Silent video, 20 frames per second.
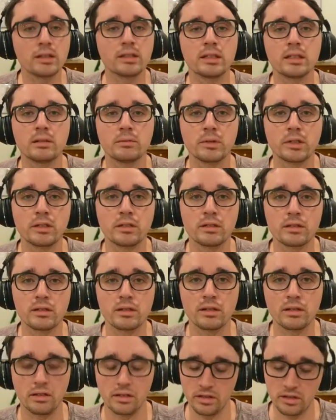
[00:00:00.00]
because this
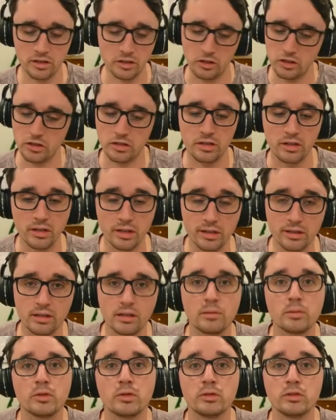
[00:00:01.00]
is just an example
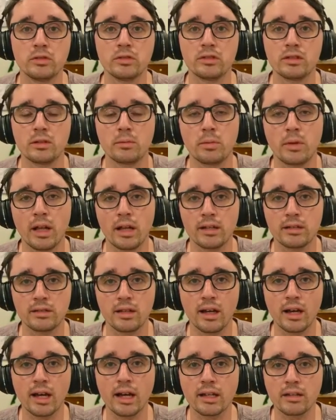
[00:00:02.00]
using the players that I had
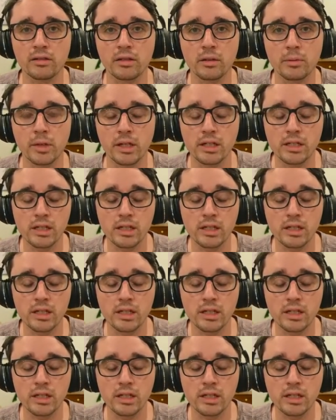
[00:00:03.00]
on the pitch.